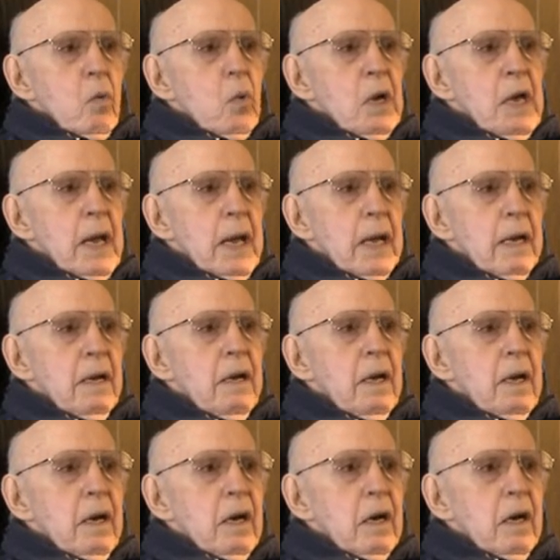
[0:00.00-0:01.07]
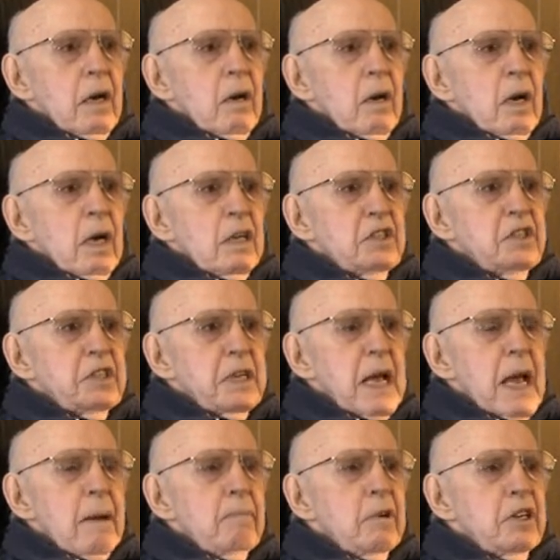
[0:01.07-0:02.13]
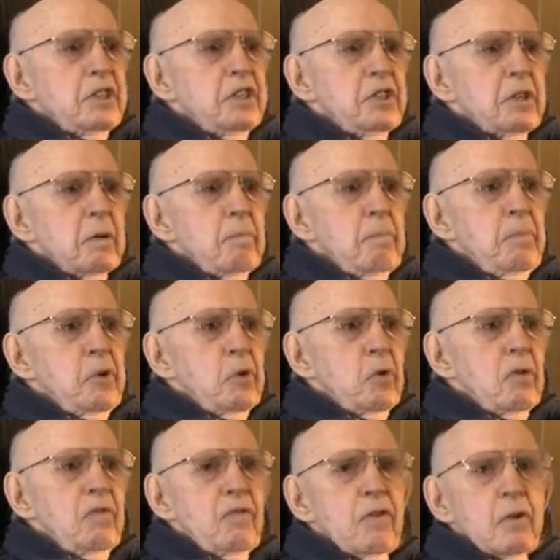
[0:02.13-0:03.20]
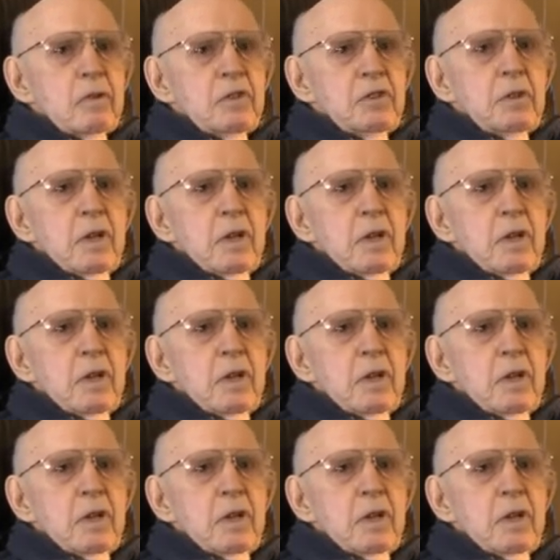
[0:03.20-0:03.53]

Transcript: we had established a beautiful